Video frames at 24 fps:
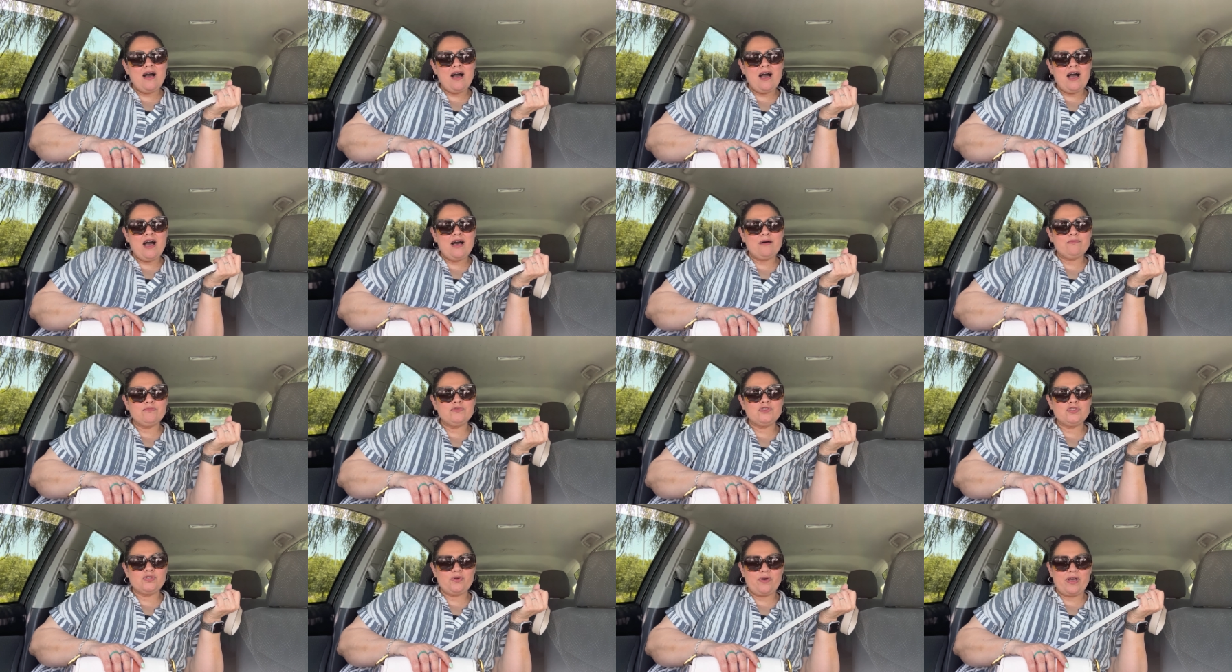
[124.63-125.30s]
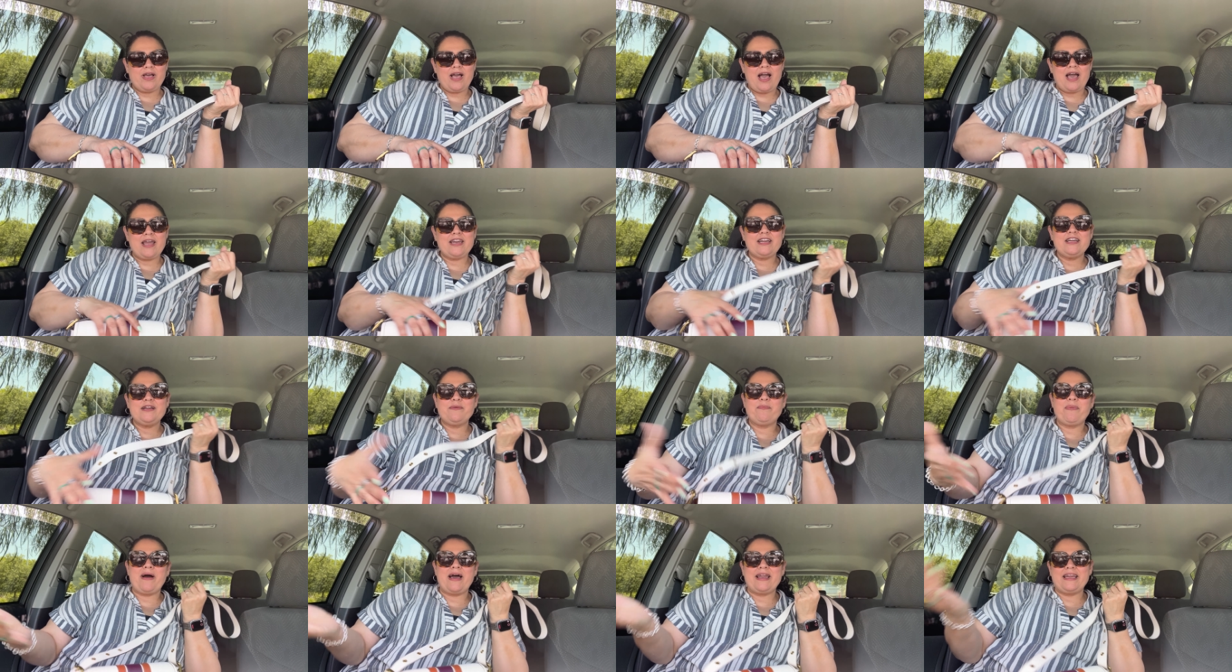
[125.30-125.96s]
Um, so I got it
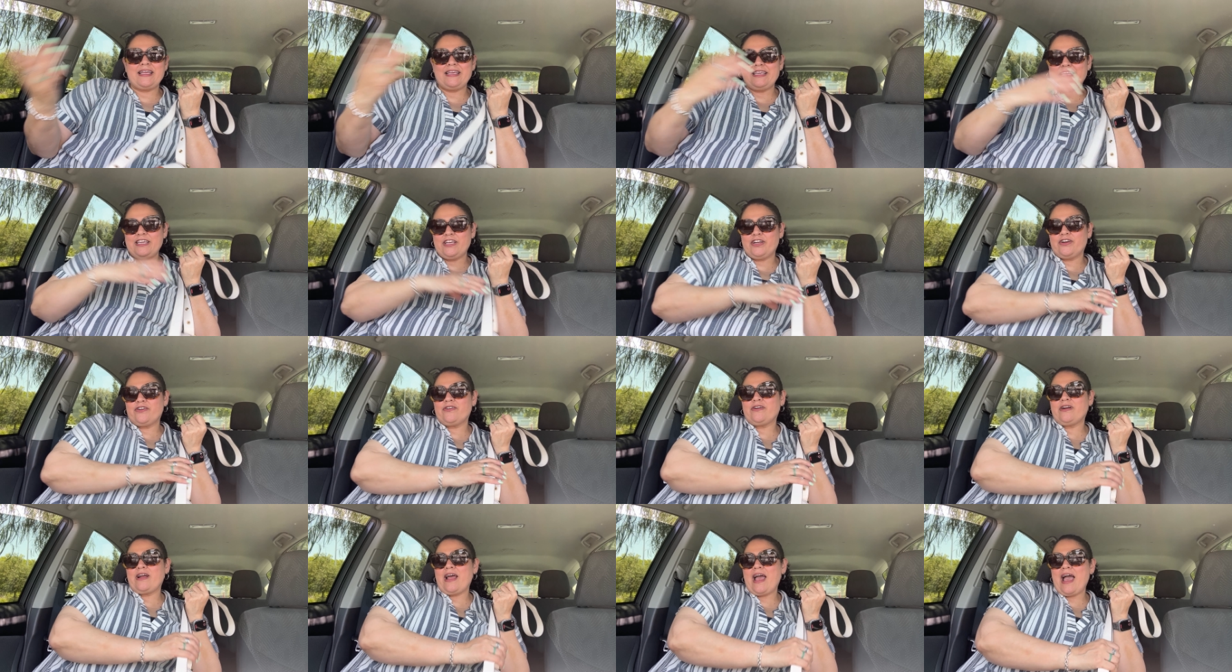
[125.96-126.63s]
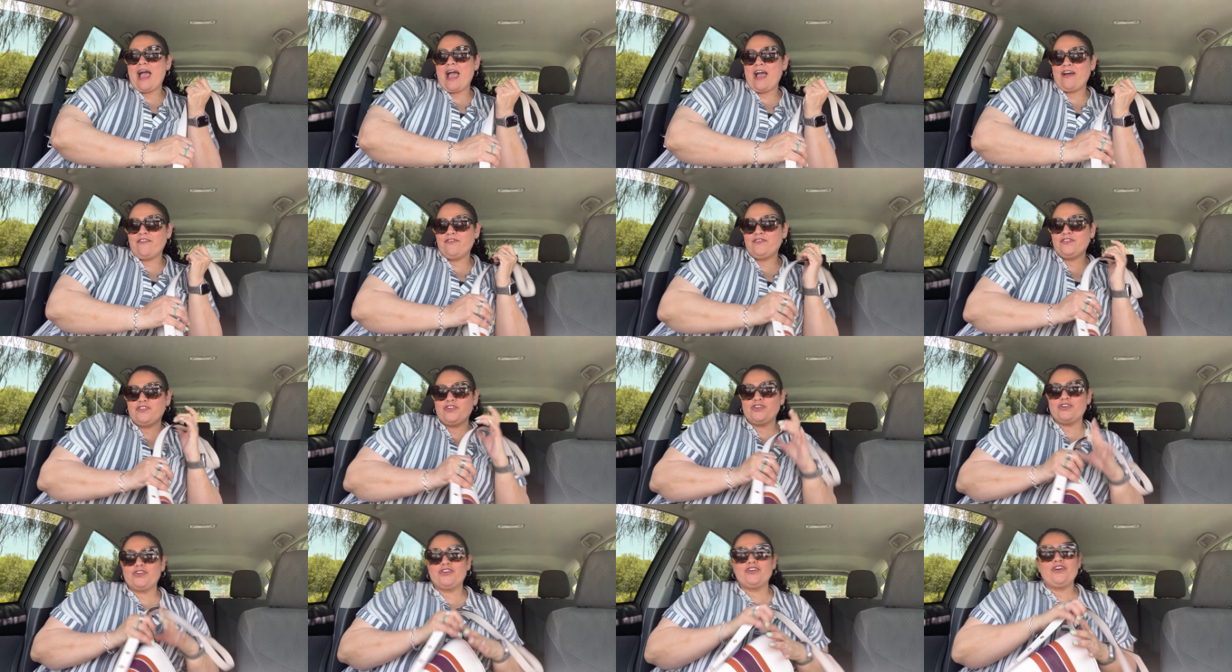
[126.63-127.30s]
about a year
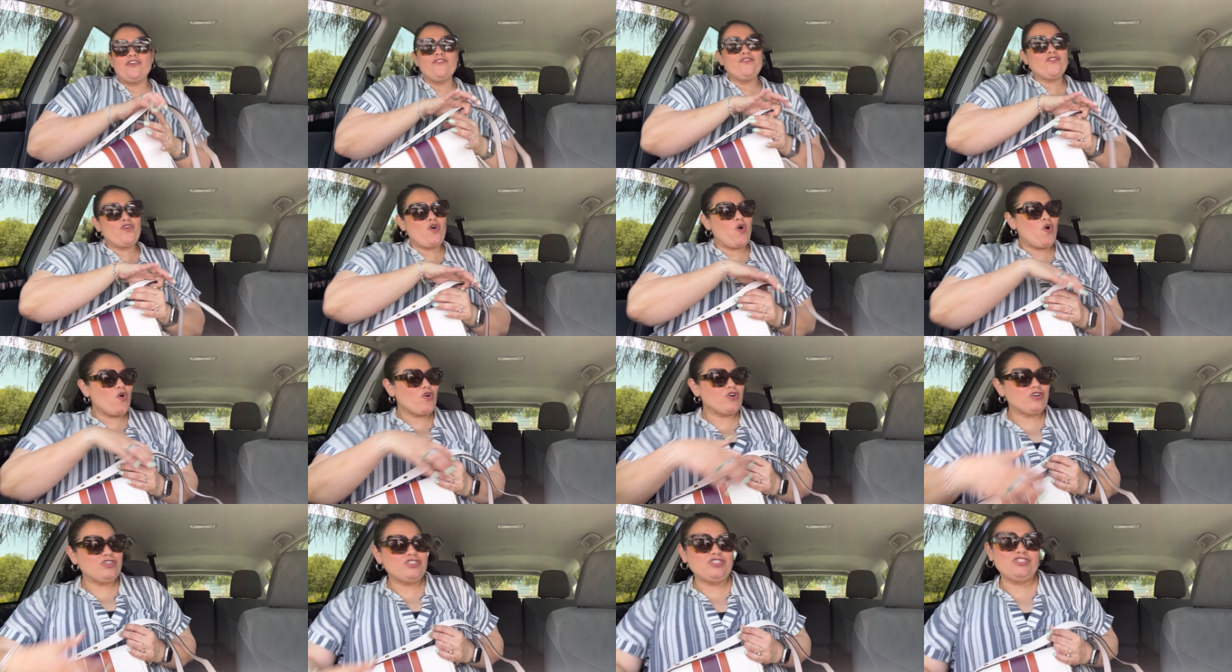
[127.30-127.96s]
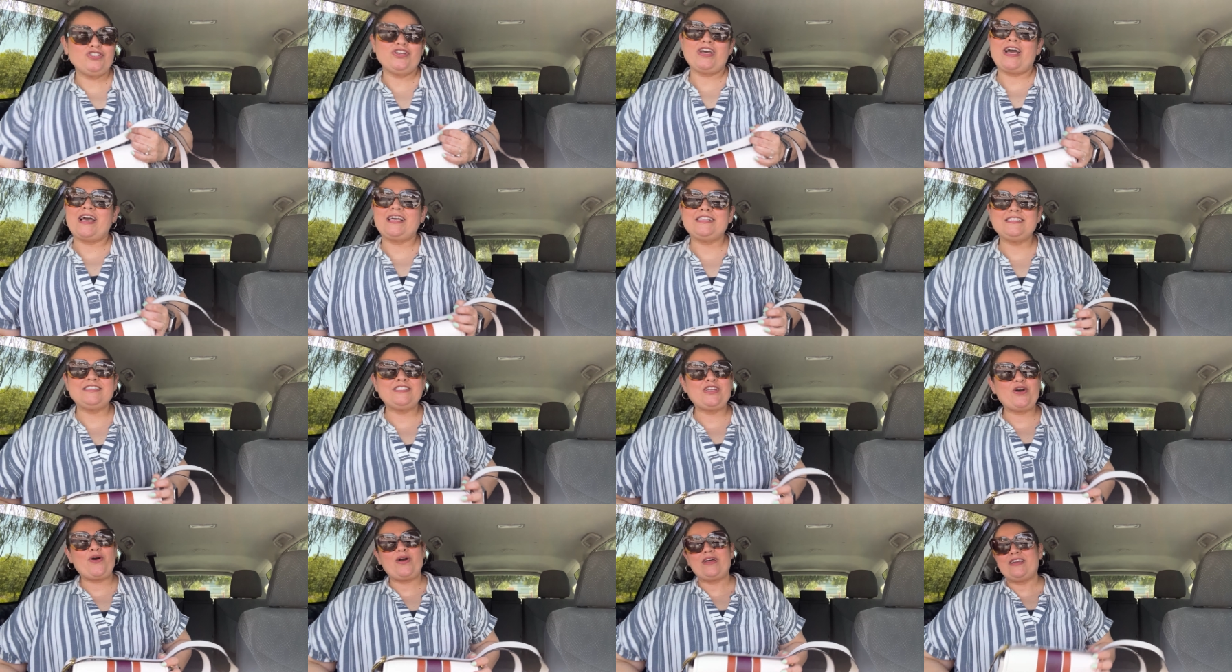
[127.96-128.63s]
after. Of course, you
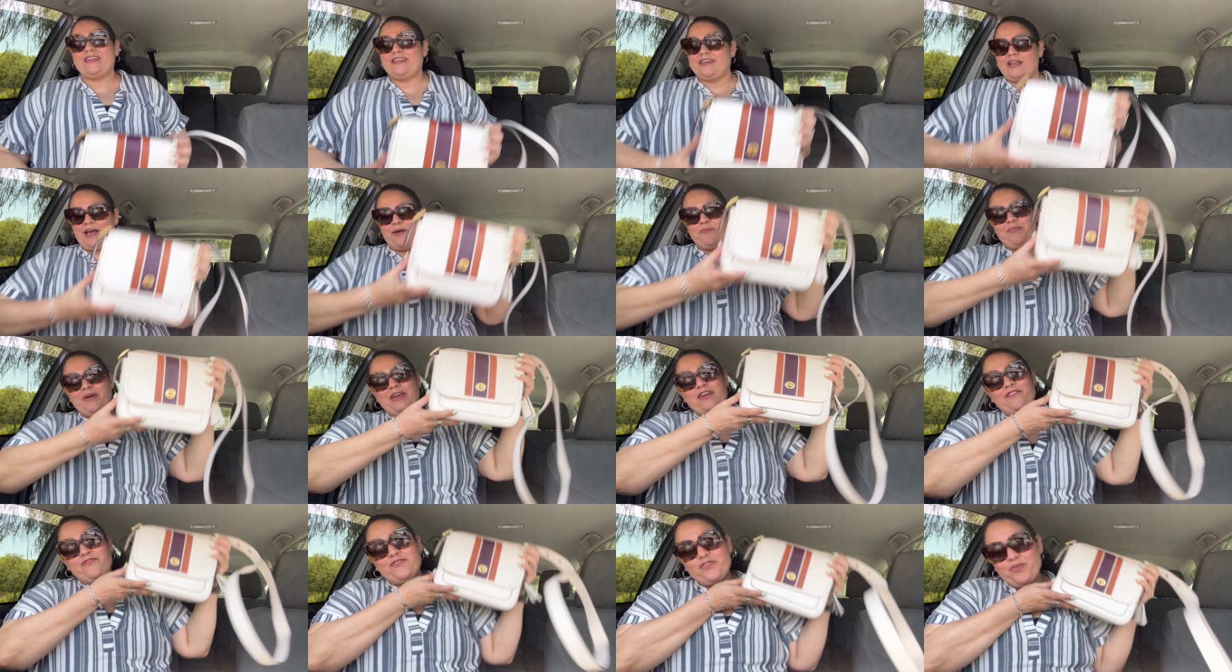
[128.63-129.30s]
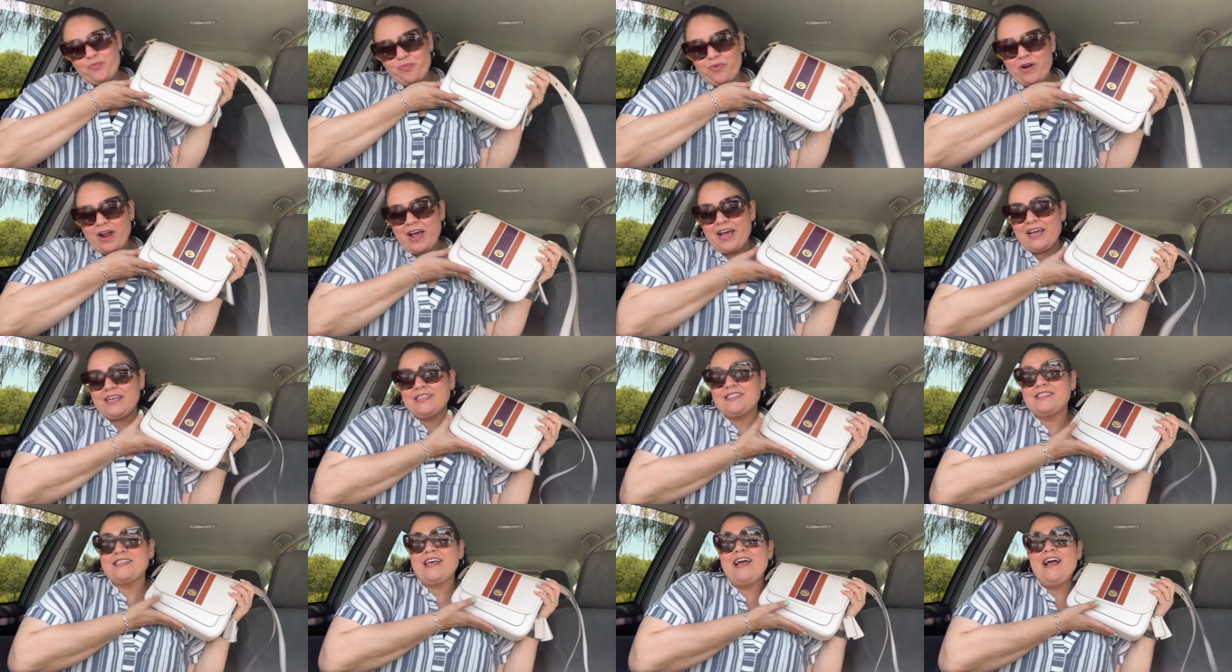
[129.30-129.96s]
guys know I did not pay full
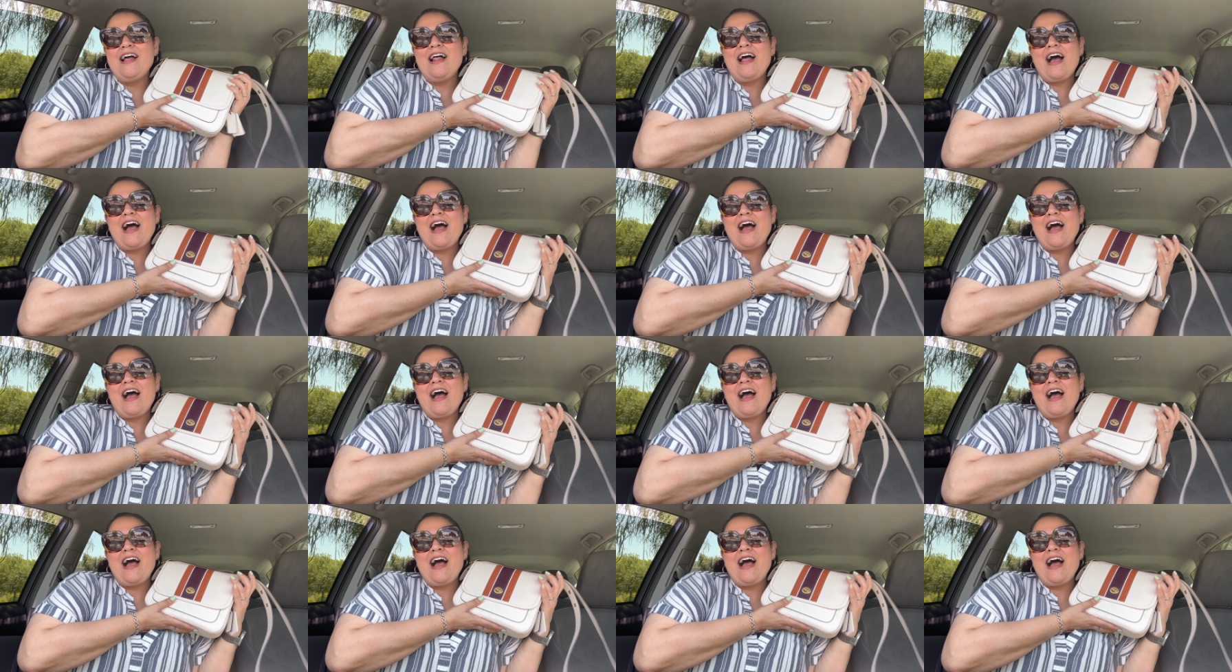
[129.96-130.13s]
price.